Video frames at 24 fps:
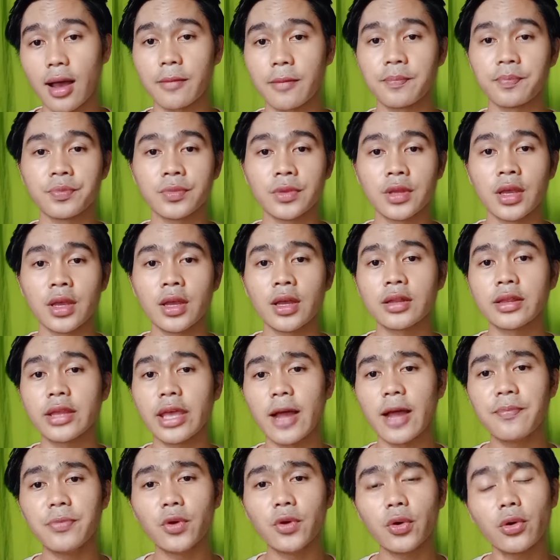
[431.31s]
They have no real
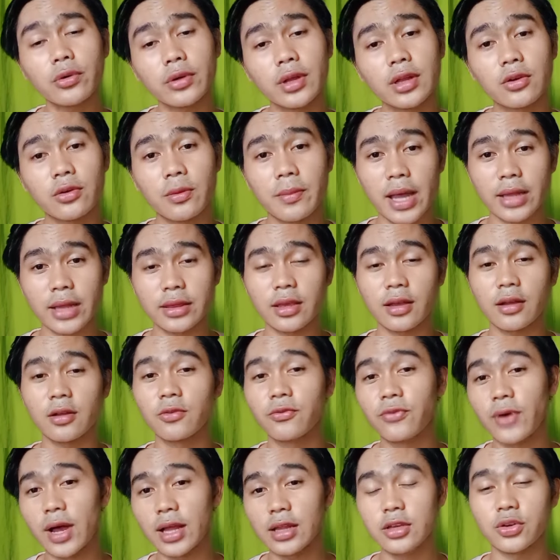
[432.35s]
grammatical value,
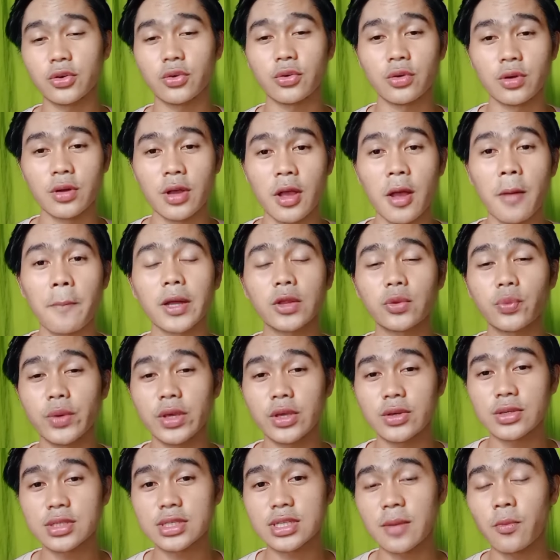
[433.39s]
but we use them
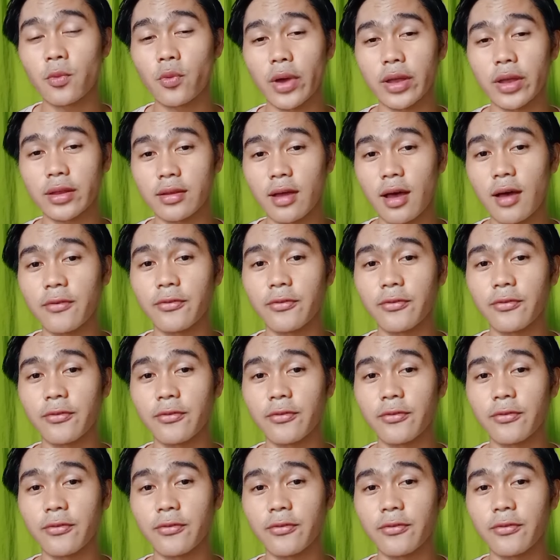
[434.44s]
quite often,